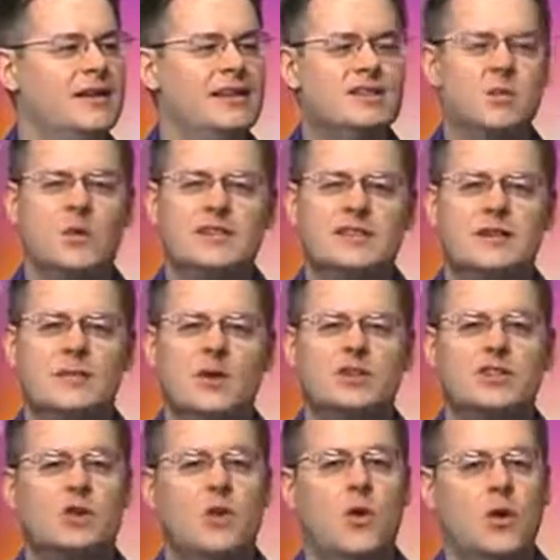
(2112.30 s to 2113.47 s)
this was the
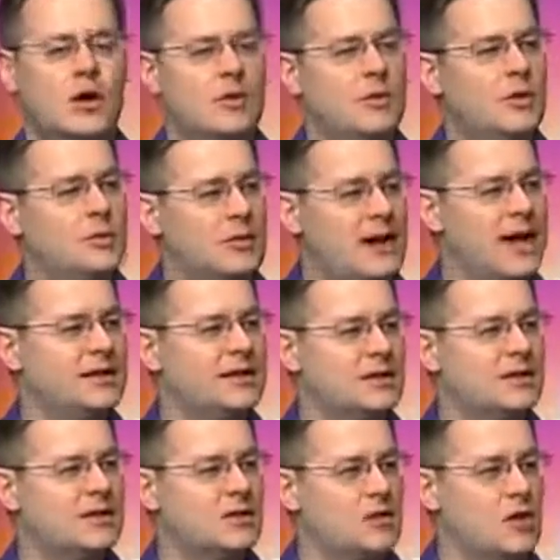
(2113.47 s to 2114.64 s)
most horrible
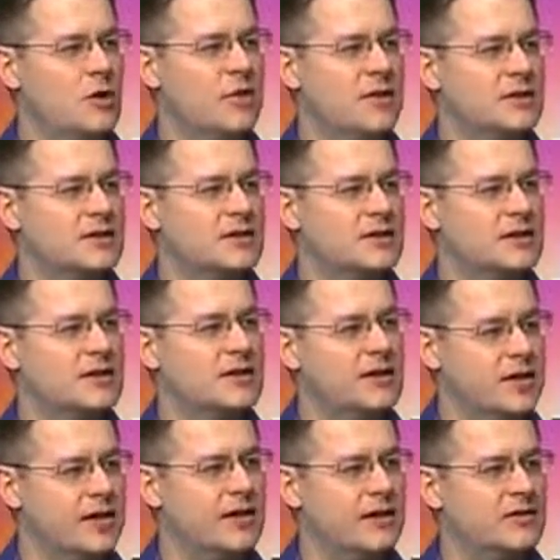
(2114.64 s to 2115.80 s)
practice the Romans could
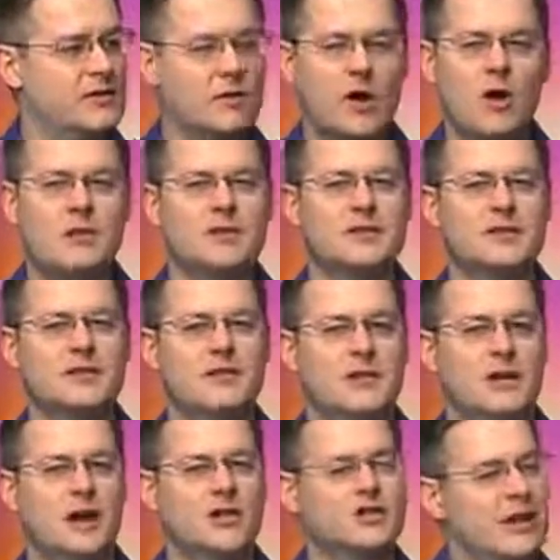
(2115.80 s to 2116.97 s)
think of. The Romans
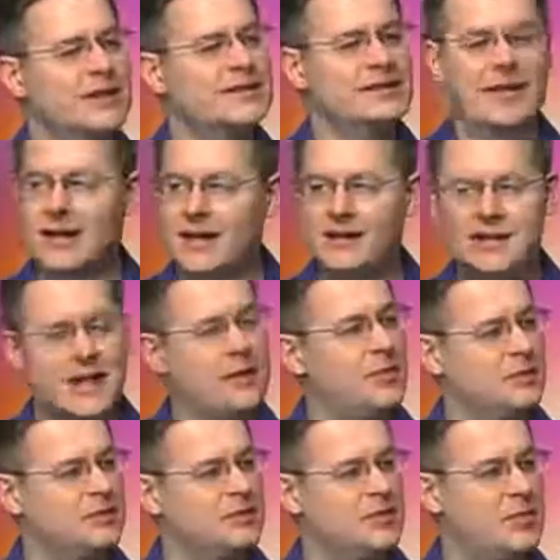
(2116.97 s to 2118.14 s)
are trying to set an
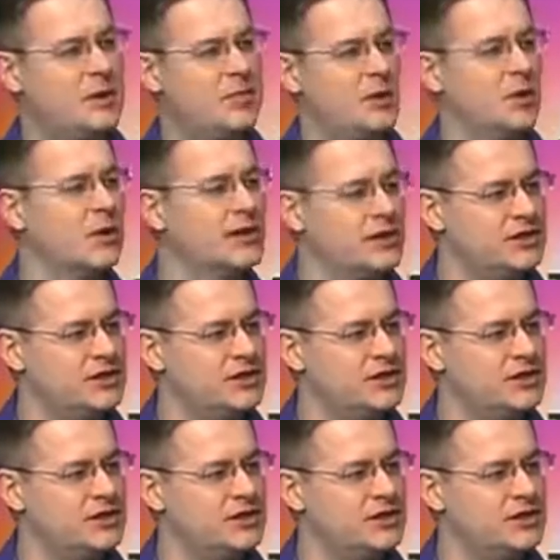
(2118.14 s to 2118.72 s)
example to yes. people who are